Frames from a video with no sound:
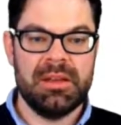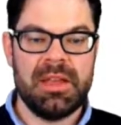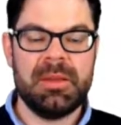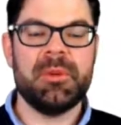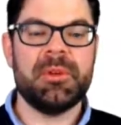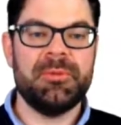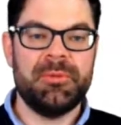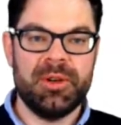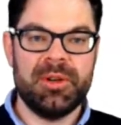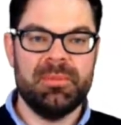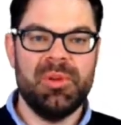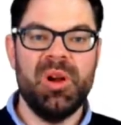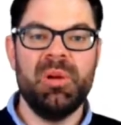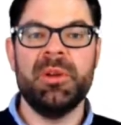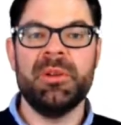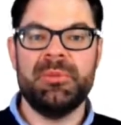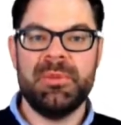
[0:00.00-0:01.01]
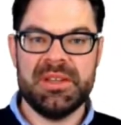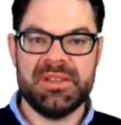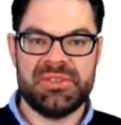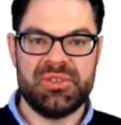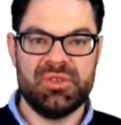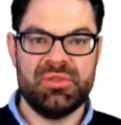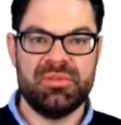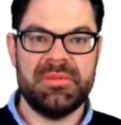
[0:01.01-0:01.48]
Okay, but for the moment, we
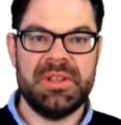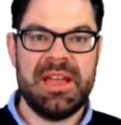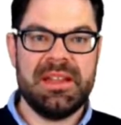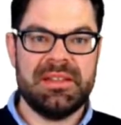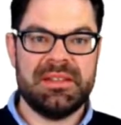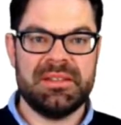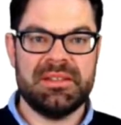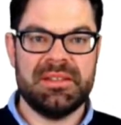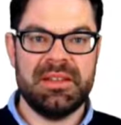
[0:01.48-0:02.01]
assume that